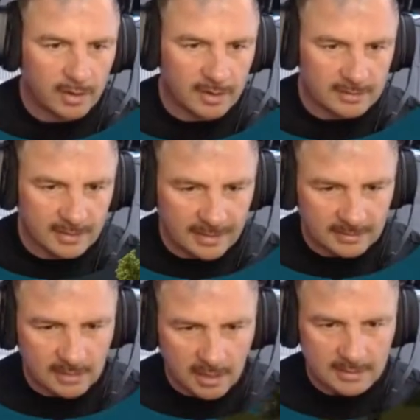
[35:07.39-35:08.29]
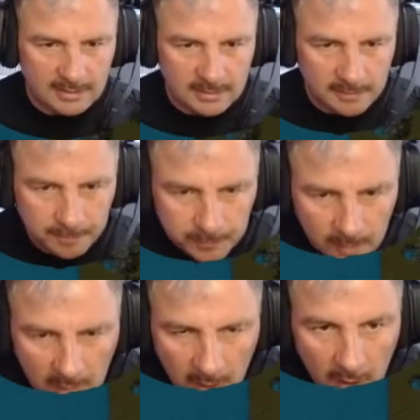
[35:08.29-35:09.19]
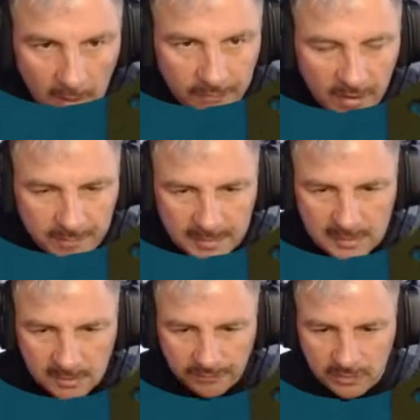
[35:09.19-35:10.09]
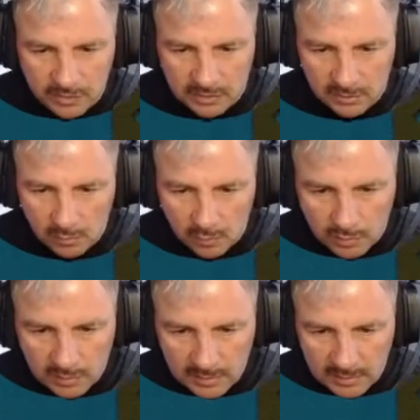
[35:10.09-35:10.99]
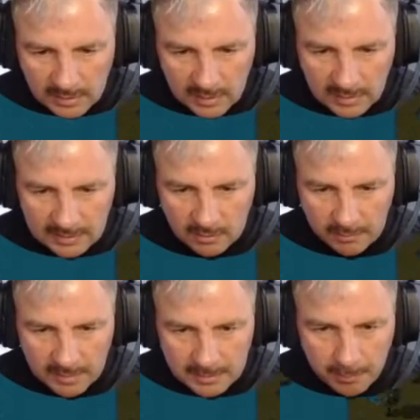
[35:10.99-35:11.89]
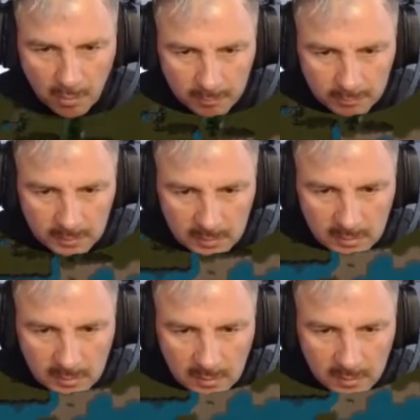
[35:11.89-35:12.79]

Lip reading: Okay, so that's nice. Alright, 5 pieces of fish is good. Let's grab these bombs.